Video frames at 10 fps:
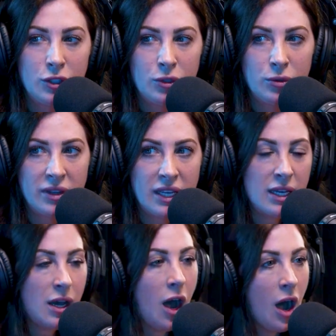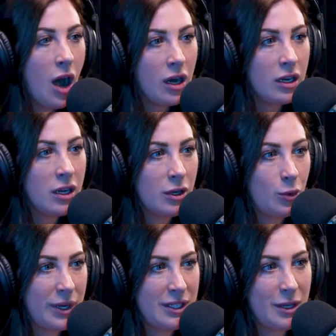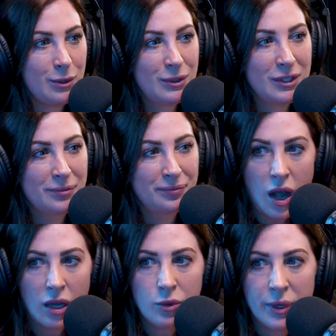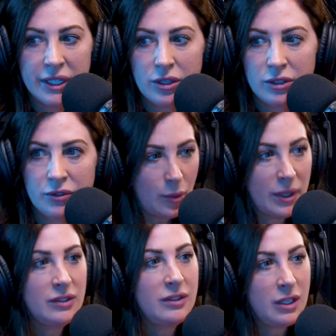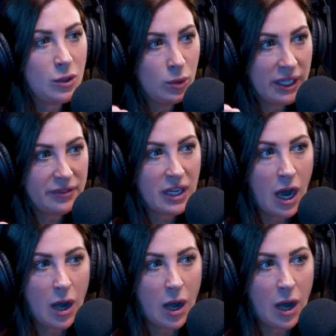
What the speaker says: to the hung windows. So hung windows are the ones that you lift